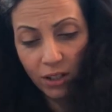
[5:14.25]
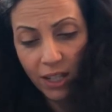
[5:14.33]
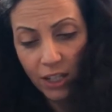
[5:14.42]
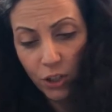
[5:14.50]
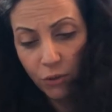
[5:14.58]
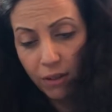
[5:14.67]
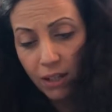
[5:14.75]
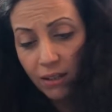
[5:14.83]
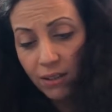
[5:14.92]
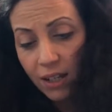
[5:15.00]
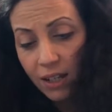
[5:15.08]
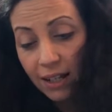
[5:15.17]
Kit shrieked,
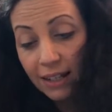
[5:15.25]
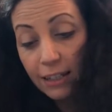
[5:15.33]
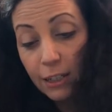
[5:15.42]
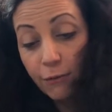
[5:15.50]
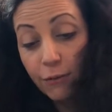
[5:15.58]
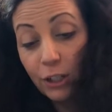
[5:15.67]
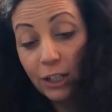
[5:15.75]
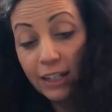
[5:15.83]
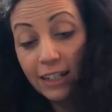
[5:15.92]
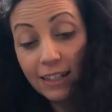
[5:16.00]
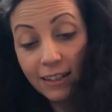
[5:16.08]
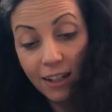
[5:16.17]
clearly feeling a
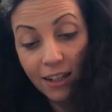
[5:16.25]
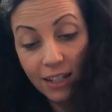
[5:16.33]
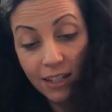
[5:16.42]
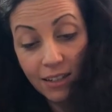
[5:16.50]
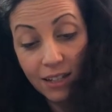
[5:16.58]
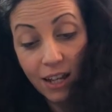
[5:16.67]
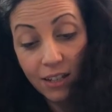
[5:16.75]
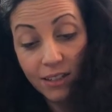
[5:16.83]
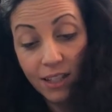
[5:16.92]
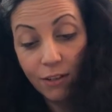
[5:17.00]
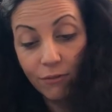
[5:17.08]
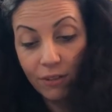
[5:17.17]
little uneasy
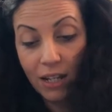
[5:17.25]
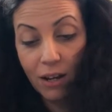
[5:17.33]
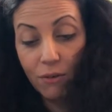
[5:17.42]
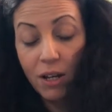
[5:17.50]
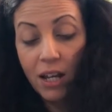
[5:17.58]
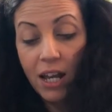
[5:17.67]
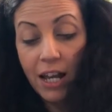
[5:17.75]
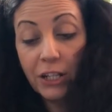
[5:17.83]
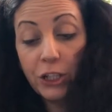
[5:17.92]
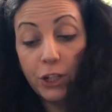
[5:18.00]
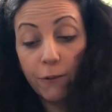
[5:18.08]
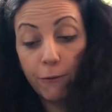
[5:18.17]
herself now and
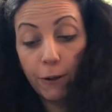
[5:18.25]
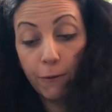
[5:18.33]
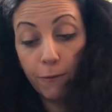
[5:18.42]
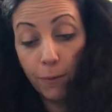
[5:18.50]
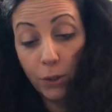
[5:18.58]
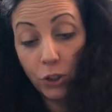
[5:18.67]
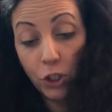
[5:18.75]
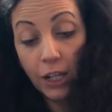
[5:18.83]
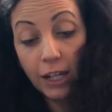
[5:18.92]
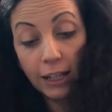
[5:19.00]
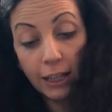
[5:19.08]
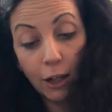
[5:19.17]
shivering from the
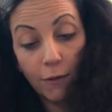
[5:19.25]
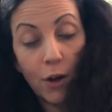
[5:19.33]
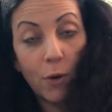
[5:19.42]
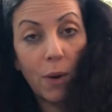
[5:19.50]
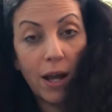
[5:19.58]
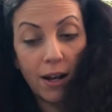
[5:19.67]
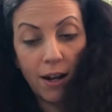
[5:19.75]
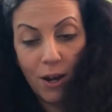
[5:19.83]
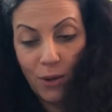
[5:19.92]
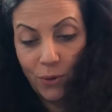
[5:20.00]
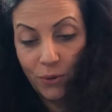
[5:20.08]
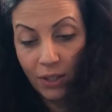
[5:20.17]
chill of her wet
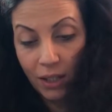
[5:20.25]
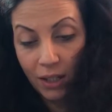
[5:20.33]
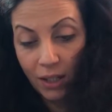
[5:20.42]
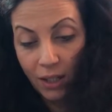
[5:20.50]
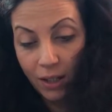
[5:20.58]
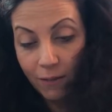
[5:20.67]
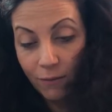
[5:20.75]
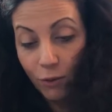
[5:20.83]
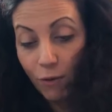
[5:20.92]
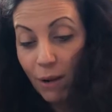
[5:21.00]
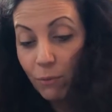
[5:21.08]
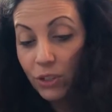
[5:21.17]
clothes. The
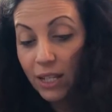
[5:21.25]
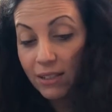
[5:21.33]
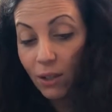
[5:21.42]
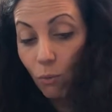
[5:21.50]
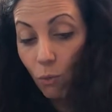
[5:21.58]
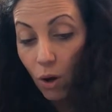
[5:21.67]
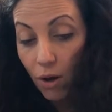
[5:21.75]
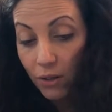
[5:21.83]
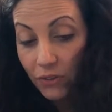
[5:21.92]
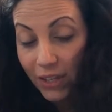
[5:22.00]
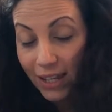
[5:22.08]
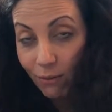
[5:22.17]
rain was getting
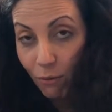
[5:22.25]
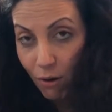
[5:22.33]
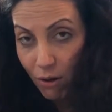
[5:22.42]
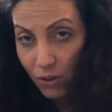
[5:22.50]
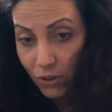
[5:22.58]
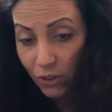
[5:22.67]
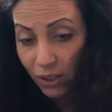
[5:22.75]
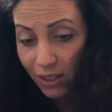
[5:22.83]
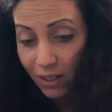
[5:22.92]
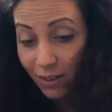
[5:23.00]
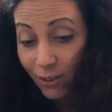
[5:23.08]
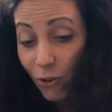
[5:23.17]
worse and worse.
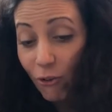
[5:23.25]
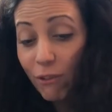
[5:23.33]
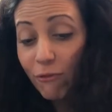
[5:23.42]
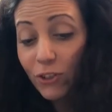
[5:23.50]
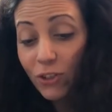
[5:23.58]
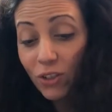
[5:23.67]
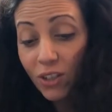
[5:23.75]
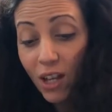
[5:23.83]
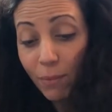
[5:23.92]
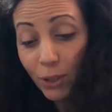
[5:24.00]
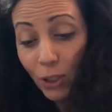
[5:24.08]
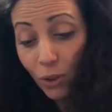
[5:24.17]
"Sorry for
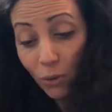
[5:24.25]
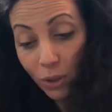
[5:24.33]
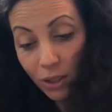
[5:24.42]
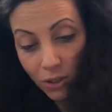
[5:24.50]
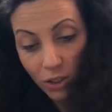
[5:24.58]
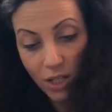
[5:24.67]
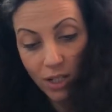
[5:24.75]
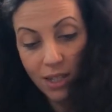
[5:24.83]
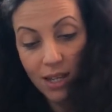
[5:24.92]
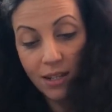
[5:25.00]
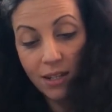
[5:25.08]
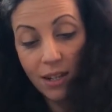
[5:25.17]
disturbing you," she
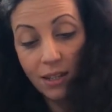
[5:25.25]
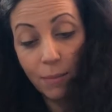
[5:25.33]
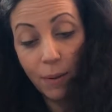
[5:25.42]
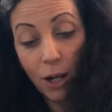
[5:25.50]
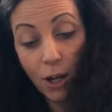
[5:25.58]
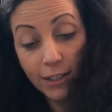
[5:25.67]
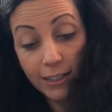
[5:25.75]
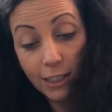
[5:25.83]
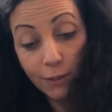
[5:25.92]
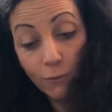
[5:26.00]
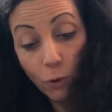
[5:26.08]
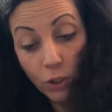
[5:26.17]
said in the
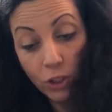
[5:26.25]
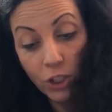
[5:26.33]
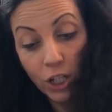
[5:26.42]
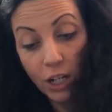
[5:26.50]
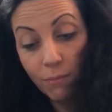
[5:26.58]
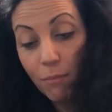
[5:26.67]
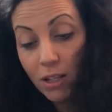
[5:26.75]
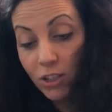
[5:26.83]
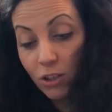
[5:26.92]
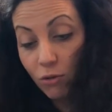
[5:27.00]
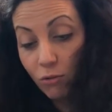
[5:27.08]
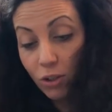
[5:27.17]
politest voice she could muster
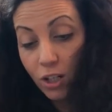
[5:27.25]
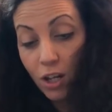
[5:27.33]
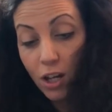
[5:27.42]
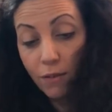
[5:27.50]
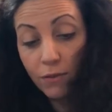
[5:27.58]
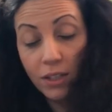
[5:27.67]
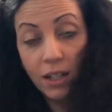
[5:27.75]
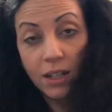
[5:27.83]
through the nerves.